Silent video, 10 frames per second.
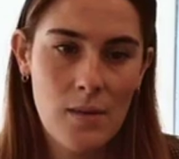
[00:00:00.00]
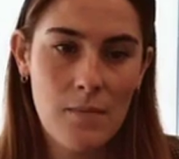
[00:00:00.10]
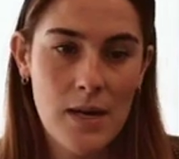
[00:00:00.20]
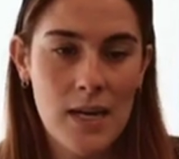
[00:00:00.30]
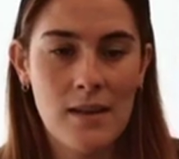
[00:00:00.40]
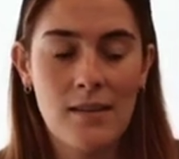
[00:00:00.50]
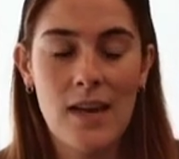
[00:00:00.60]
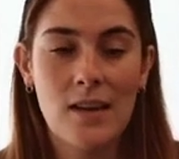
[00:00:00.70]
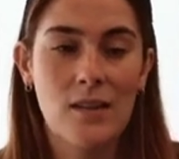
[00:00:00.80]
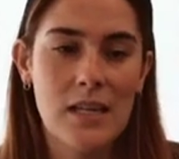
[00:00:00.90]
meaning they
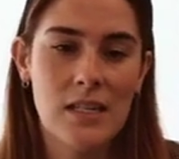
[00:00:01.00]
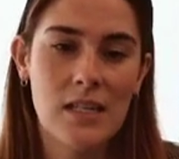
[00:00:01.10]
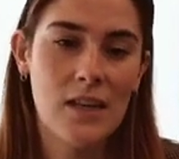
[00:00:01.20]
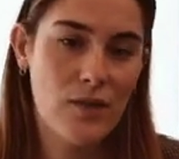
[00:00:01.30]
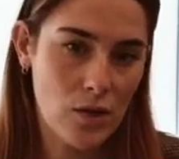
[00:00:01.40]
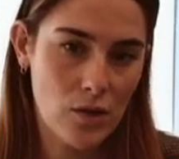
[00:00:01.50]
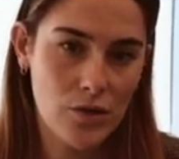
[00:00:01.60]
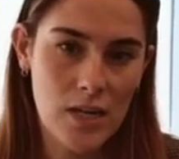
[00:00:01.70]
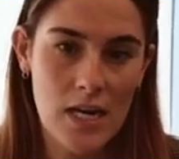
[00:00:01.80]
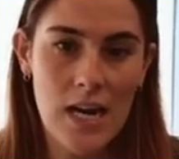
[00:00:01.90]
could lead to
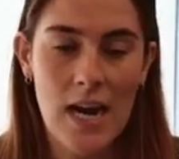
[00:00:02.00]
difficulty